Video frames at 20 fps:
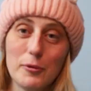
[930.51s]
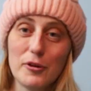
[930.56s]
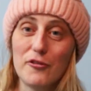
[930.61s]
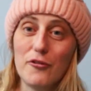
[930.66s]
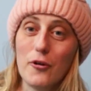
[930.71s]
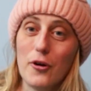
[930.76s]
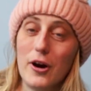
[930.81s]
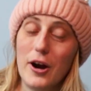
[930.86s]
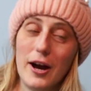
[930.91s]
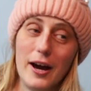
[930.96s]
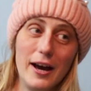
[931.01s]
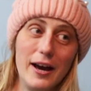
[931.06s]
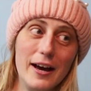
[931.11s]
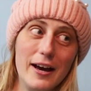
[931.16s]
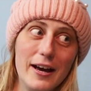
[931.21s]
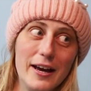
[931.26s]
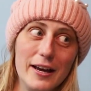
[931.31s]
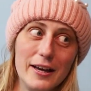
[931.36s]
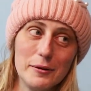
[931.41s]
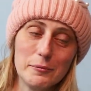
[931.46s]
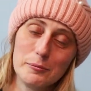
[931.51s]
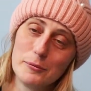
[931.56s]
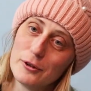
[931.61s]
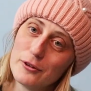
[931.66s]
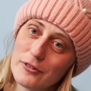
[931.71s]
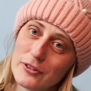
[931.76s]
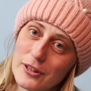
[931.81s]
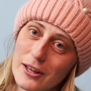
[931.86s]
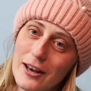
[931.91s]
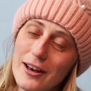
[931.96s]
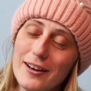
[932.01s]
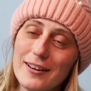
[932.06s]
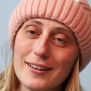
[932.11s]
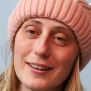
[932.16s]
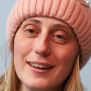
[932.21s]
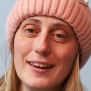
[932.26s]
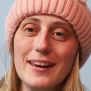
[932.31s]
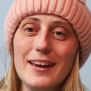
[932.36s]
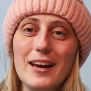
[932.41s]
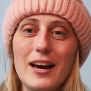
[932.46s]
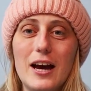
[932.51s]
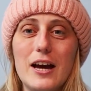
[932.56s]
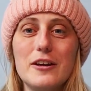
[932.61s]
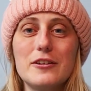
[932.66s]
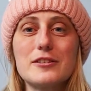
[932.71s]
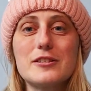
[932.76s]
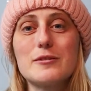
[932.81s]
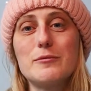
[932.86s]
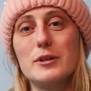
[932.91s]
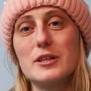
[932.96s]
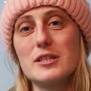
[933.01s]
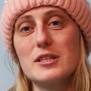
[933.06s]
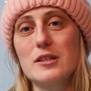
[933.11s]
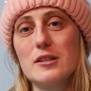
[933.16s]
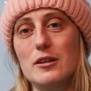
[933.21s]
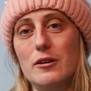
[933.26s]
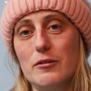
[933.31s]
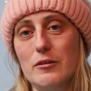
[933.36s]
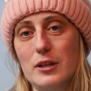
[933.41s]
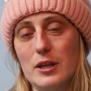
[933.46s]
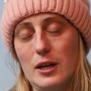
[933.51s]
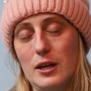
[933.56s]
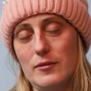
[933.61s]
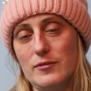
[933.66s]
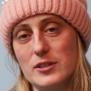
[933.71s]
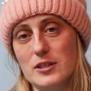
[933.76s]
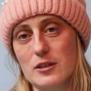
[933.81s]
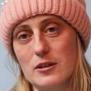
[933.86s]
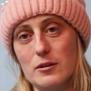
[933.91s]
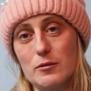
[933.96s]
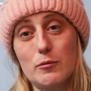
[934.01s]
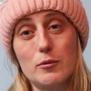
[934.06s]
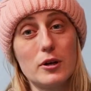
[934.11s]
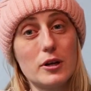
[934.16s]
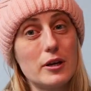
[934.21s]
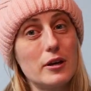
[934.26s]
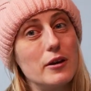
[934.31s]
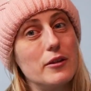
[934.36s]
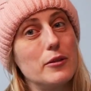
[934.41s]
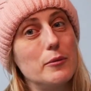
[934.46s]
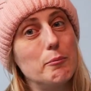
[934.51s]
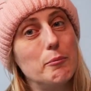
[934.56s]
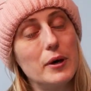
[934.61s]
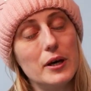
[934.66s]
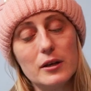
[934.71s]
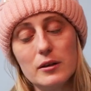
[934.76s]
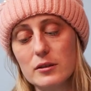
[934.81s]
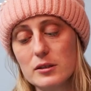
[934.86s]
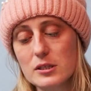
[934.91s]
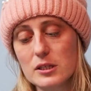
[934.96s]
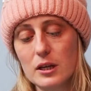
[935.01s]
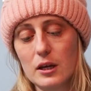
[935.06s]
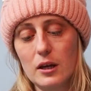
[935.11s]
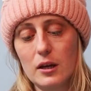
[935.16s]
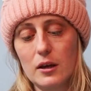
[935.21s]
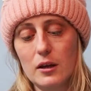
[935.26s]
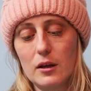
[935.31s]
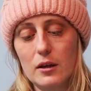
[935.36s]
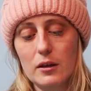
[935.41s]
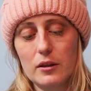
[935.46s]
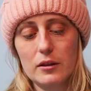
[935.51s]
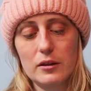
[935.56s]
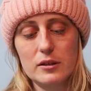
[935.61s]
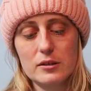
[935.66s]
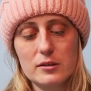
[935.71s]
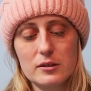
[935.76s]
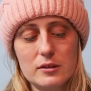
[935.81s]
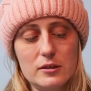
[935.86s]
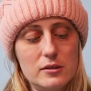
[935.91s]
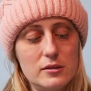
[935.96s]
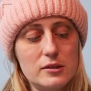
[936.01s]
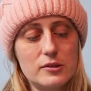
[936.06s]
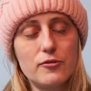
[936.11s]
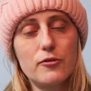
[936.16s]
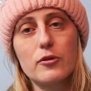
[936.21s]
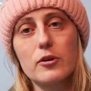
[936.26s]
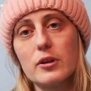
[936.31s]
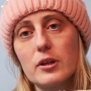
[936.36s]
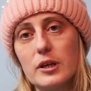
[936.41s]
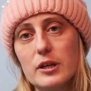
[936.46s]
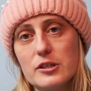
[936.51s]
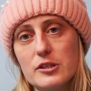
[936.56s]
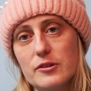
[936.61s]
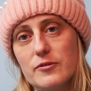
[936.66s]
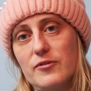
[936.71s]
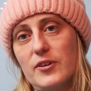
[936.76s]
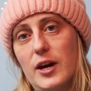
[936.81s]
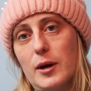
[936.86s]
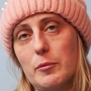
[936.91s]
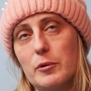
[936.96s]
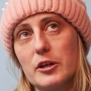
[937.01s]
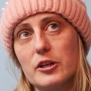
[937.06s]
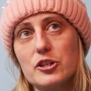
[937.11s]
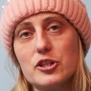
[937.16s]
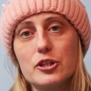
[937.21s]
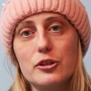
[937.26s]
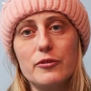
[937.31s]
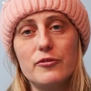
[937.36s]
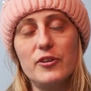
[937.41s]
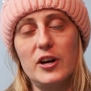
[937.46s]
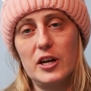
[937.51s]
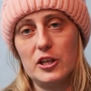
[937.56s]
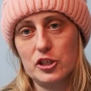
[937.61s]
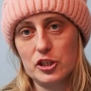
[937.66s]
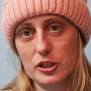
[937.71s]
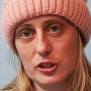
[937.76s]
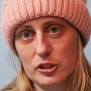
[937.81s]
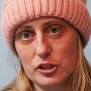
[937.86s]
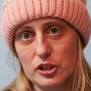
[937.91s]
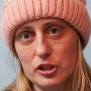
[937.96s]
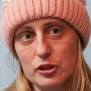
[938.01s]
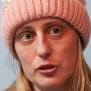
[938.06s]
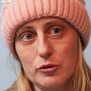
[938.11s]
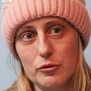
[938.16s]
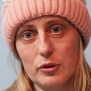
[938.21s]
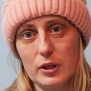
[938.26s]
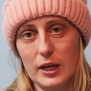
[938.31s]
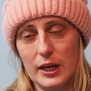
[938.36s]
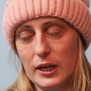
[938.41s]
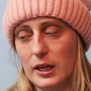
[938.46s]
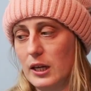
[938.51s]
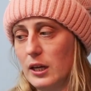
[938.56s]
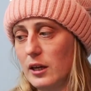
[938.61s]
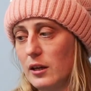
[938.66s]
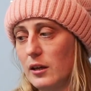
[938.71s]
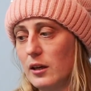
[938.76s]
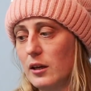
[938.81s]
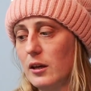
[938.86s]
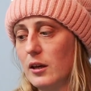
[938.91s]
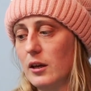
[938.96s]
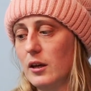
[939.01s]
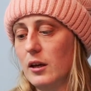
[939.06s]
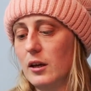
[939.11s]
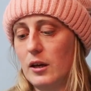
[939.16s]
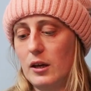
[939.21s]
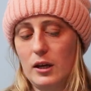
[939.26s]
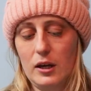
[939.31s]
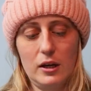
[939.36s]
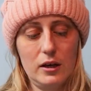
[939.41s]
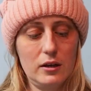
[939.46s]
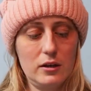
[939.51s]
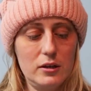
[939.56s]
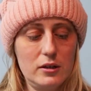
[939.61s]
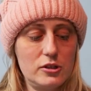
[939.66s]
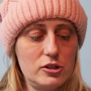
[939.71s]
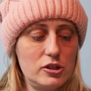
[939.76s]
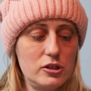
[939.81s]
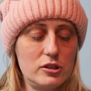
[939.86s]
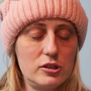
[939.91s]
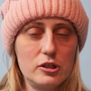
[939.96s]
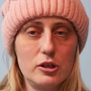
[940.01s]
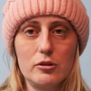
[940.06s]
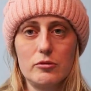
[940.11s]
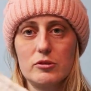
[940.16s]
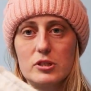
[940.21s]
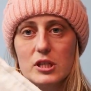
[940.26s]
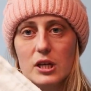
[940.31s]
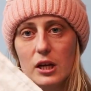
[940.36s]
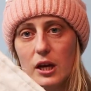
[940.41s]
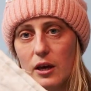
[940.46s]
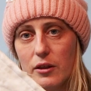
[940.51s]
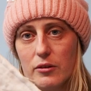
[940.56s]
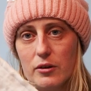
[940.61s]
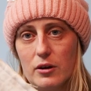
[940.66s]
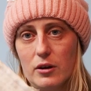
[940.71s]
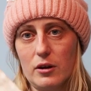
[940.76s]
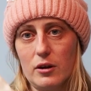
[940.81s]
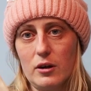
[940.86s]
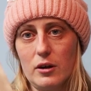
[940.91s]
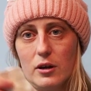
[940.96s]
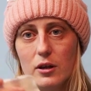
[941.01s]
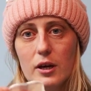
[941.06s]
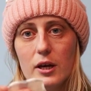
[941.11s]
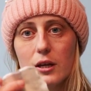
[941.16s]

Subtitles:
Before I move along, I also want to note that I've started working on the belt. This is 4 layers of fabric, 2 fashion, 2 lining, and it's just sewn together.